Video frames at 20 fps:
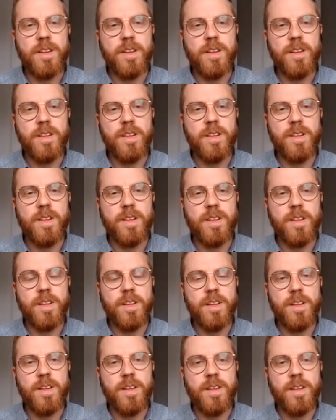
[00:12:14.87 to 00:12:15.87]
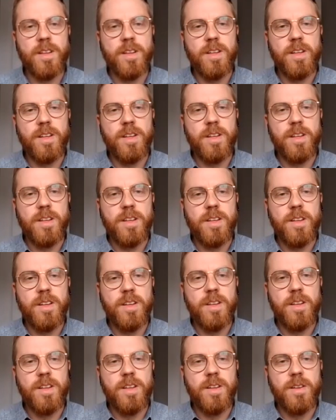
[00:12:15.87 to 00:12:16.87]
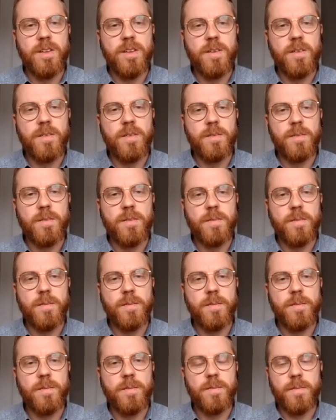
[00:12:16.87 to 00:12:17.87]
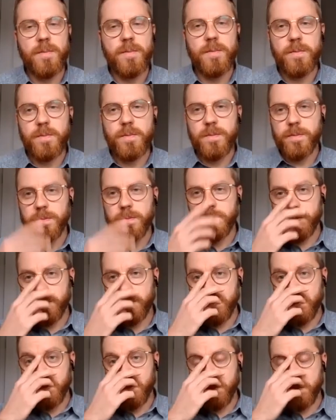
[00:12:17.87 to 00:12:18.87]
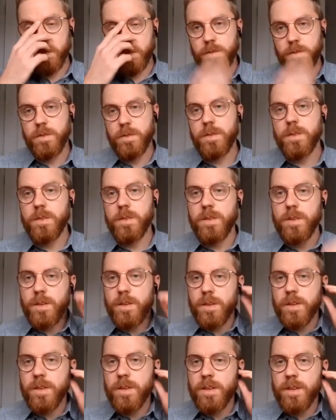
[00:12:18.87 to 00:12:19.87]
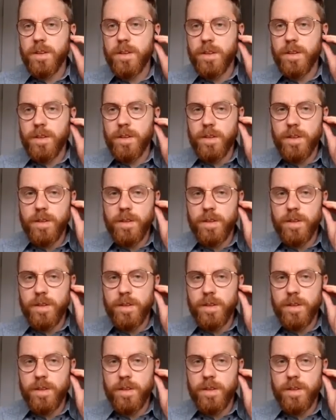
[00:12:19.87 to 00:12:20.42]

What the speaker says: No words are spoken by the person on screen.